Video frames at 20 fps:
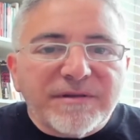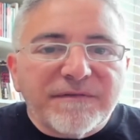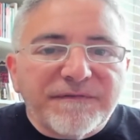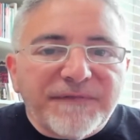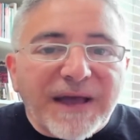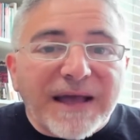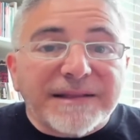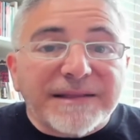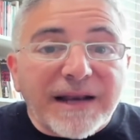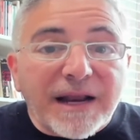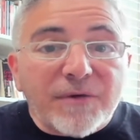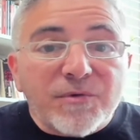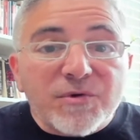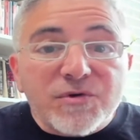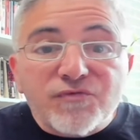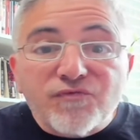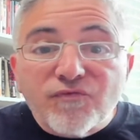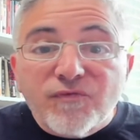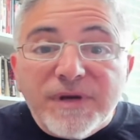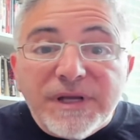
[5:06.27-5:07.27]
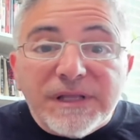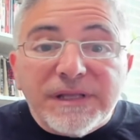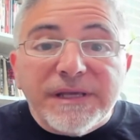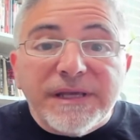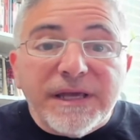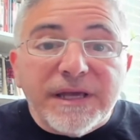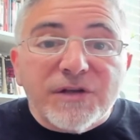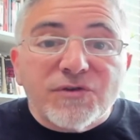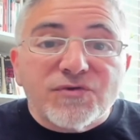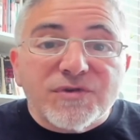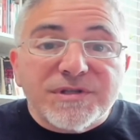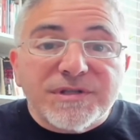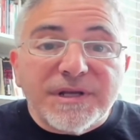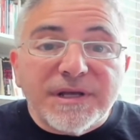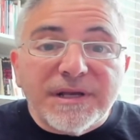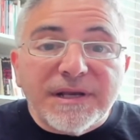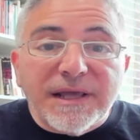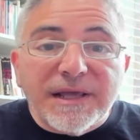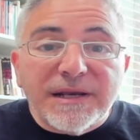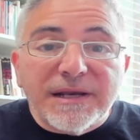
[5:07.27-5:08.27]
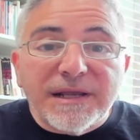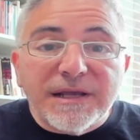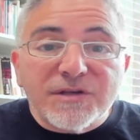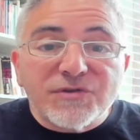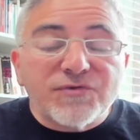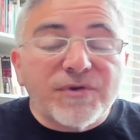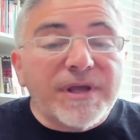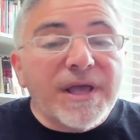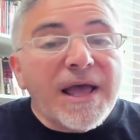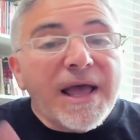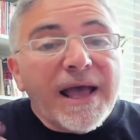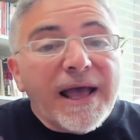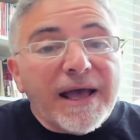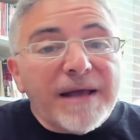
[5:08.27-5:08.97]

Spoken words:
the fact that I was really interested in history